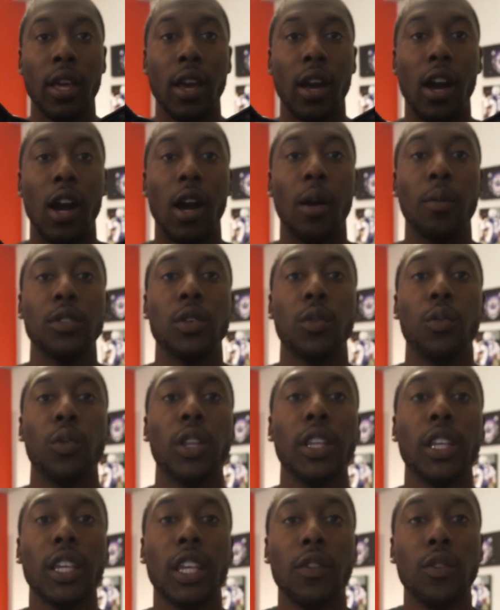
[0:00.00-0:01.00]
to
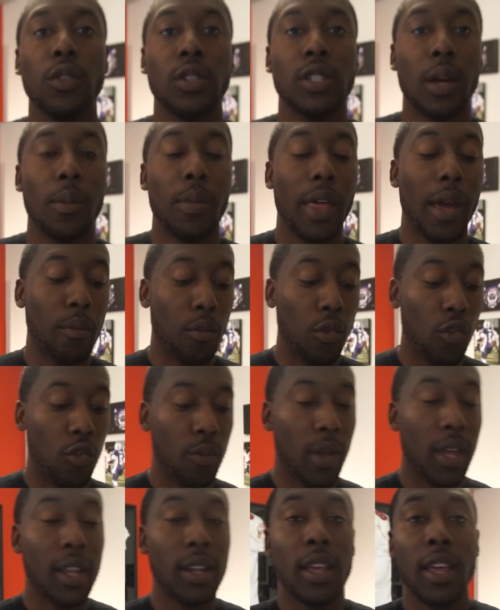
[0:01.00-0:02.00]
really give you some of that
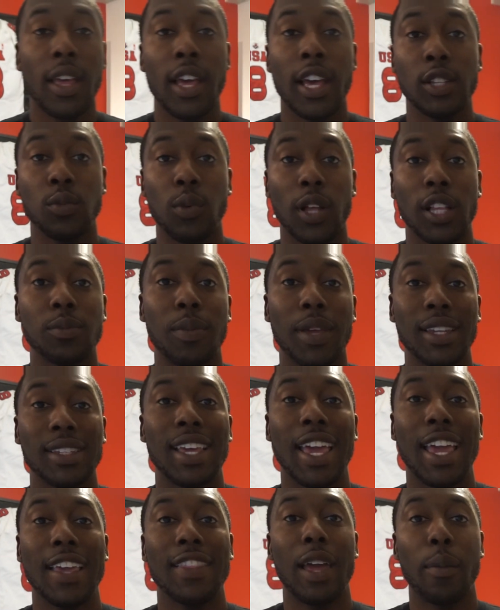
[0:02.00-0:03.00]
movement as well as
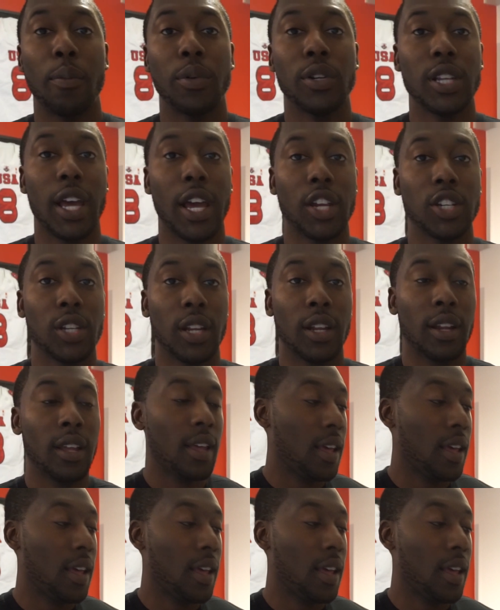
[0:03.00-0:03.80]
maintain that protection.